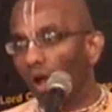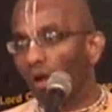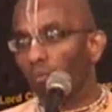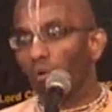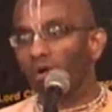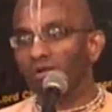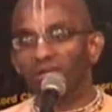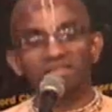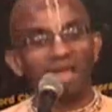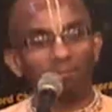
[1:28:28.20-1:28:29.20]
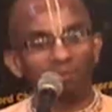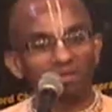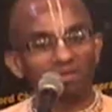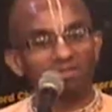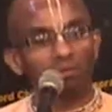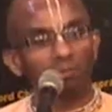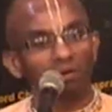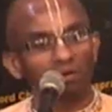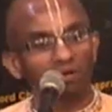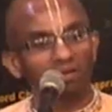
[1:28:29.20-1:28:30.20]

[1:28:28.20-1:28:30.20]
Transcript: what is happening in the world